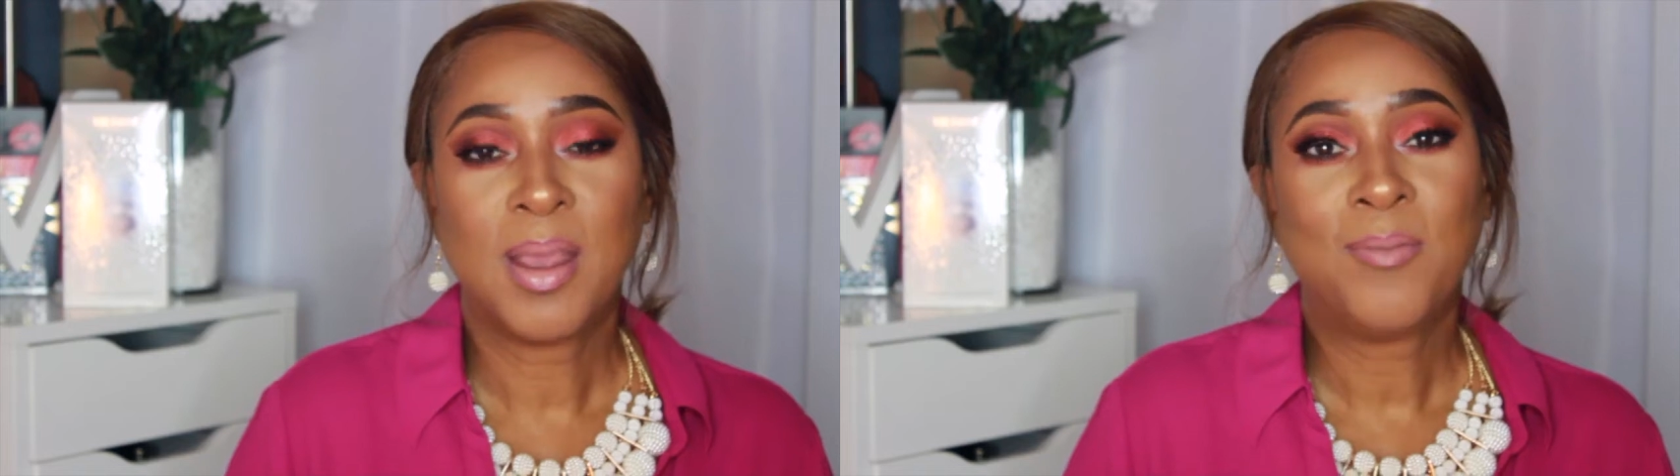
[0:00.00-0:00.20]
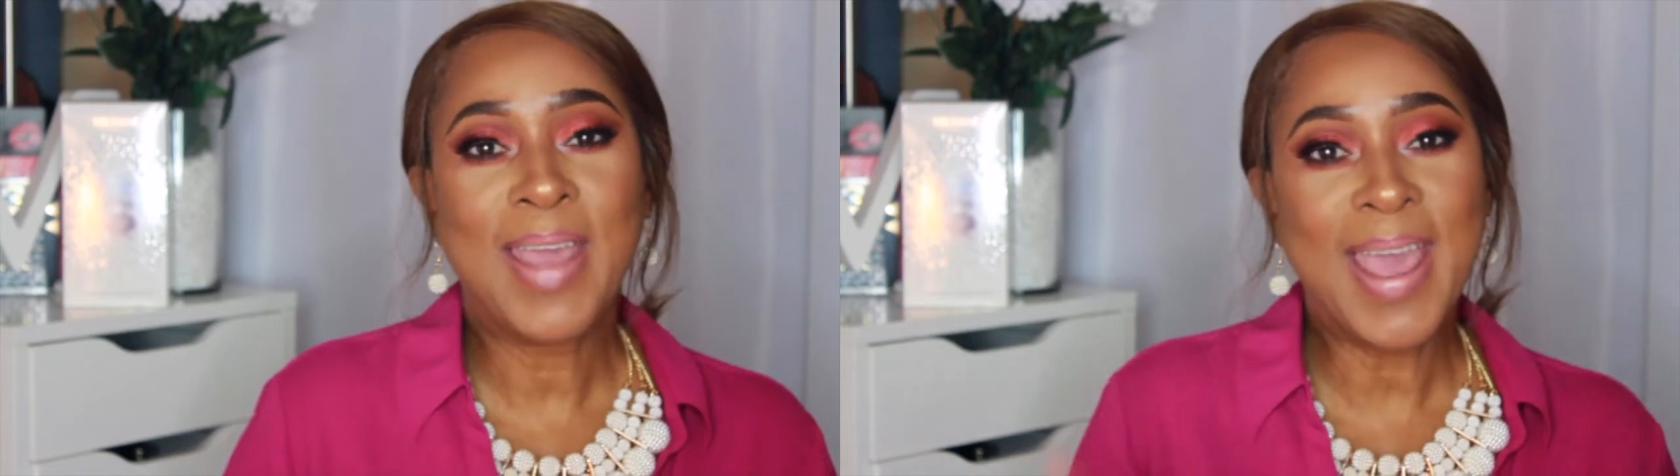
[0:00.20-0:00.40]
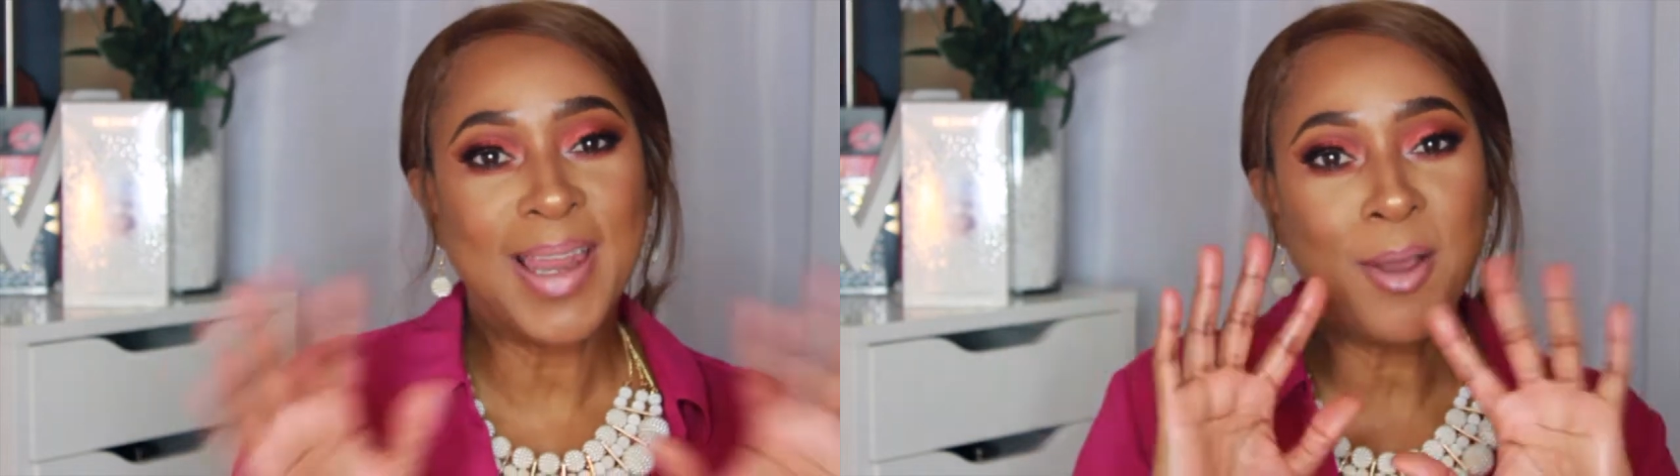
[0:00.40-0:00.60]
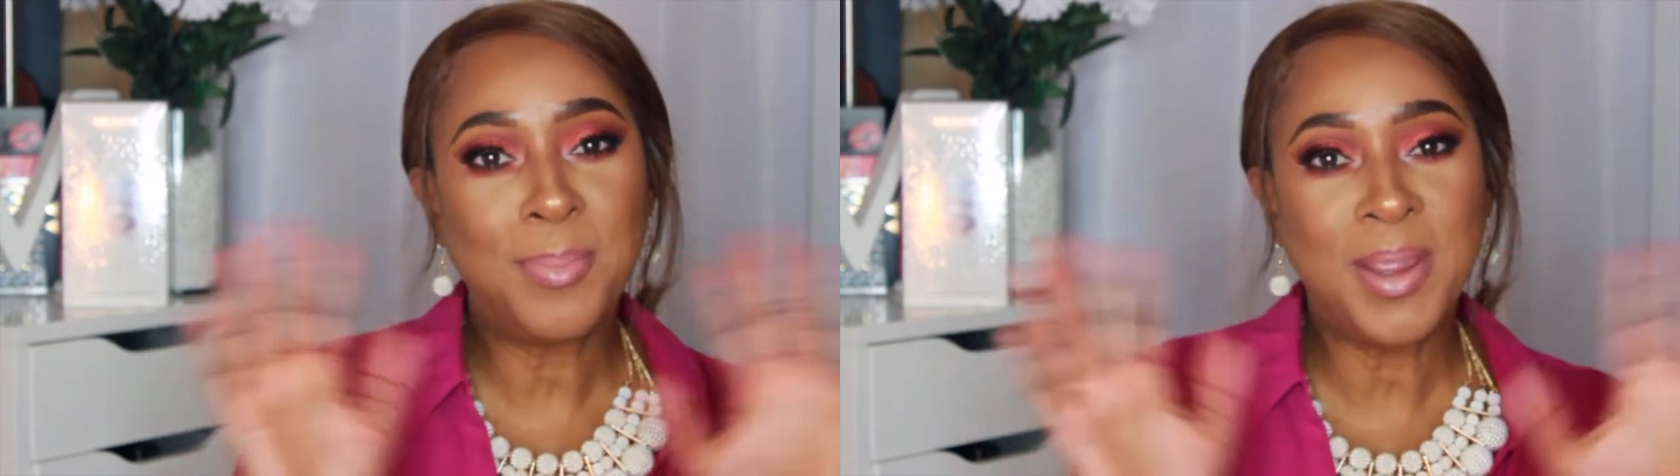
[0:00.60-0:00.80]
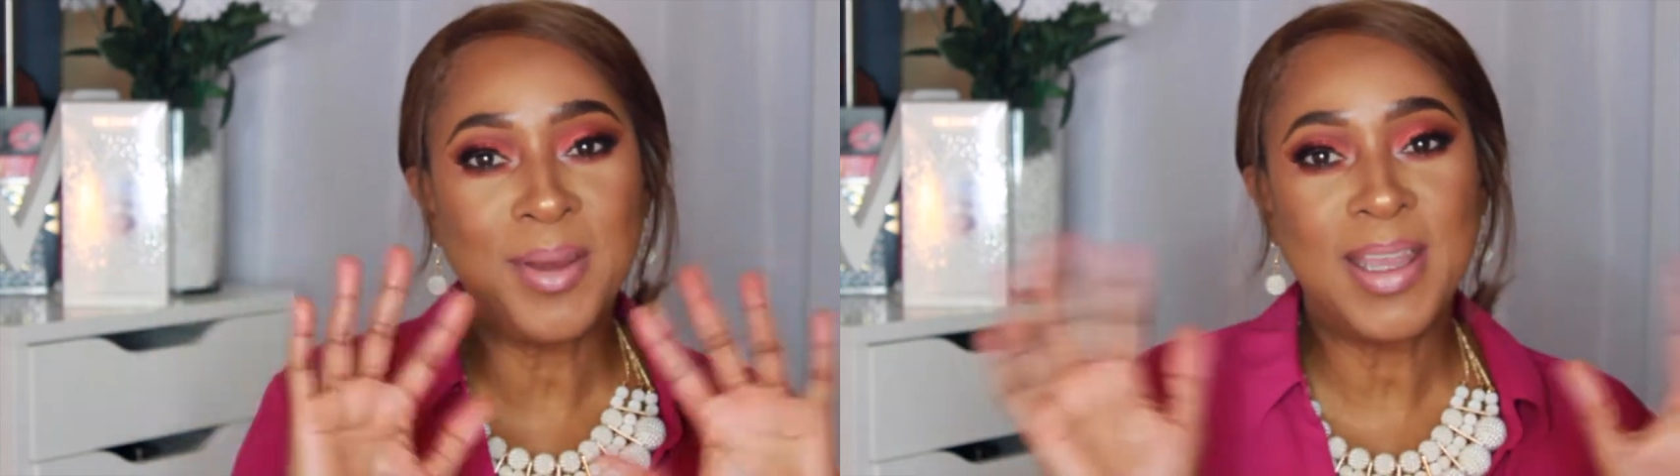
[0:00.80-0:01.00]
Well, hello
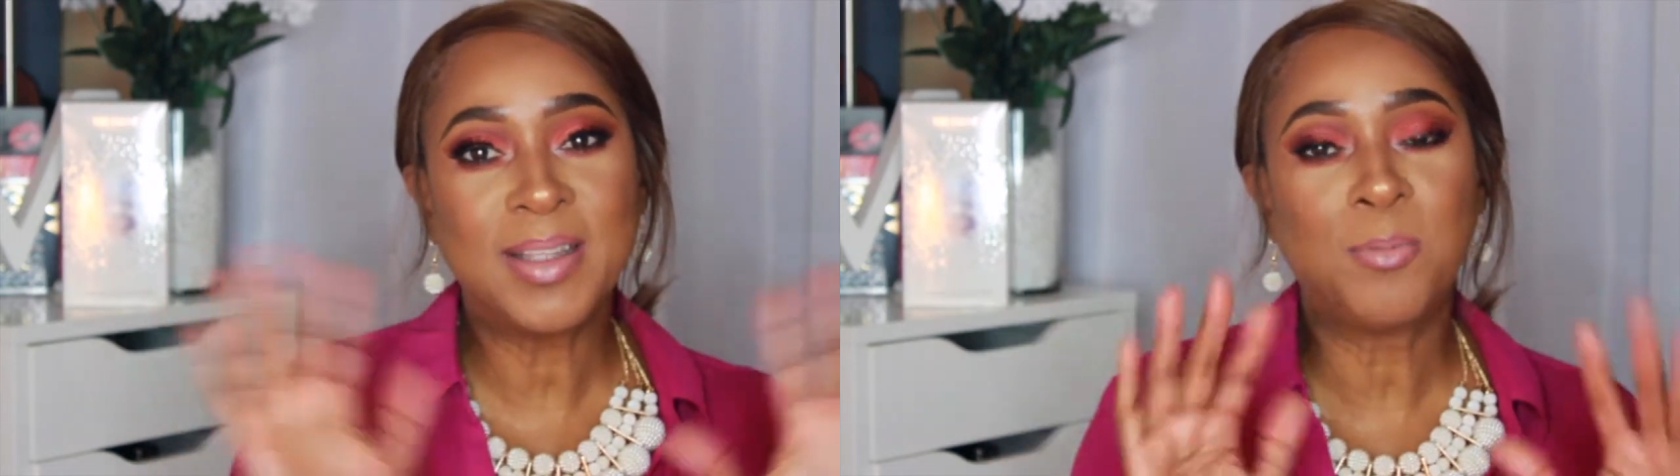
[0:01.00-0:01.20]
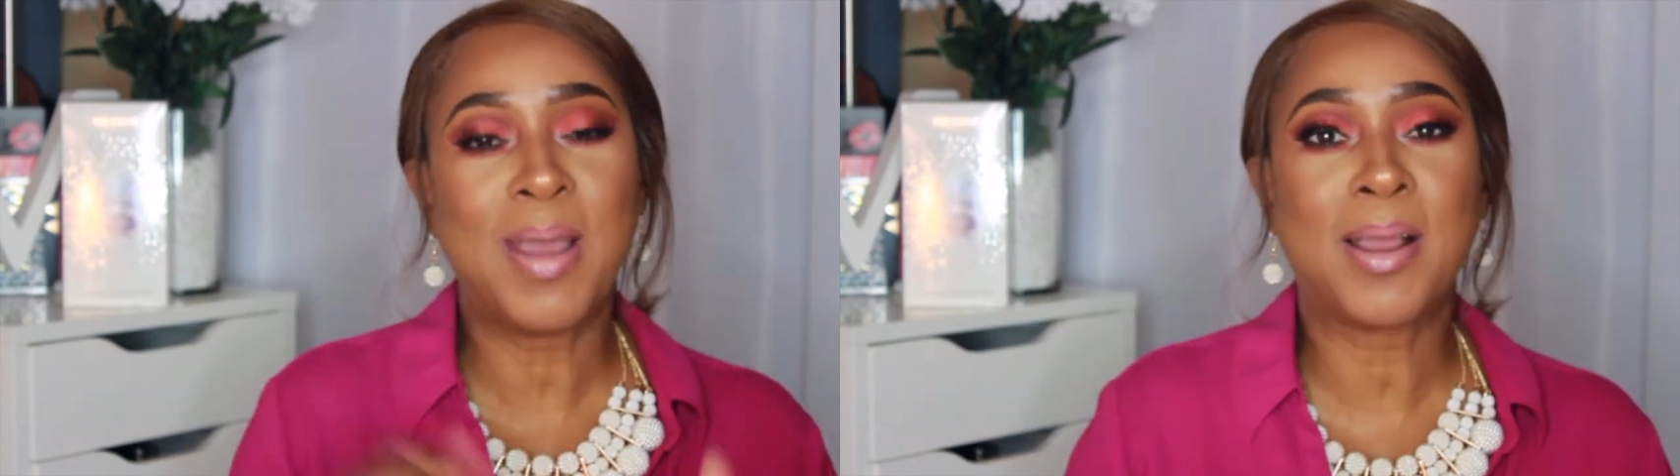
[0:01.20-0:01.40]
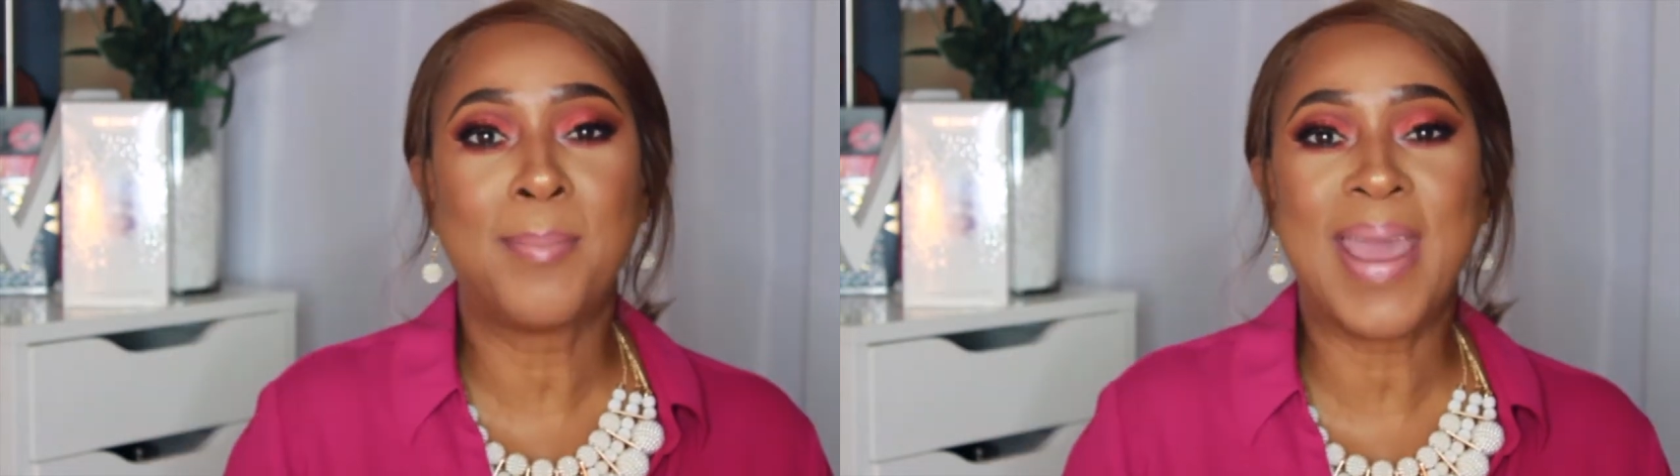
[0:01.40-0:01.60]
beauties, welcome